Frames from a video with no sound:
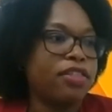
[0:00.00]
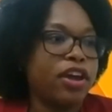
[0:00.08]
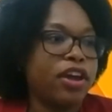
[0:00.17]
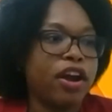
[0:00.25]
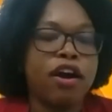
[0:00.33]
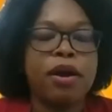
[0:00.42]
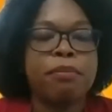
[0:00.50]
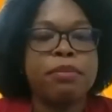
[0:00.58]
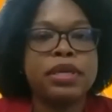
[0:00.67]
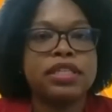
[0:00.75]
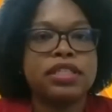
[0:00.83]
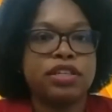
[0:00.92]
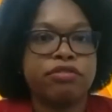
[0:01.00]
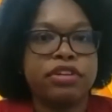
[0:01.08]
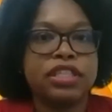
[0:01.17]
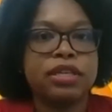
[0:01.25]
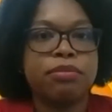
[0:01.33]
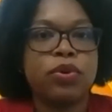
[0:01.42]
There are Mrs.
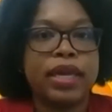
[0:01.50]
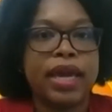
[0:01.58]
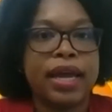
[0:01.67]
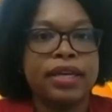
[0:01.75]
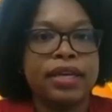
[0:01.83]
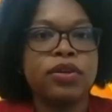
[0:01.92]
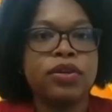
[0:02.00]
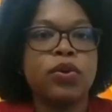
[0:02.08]
Sarita Buchanan,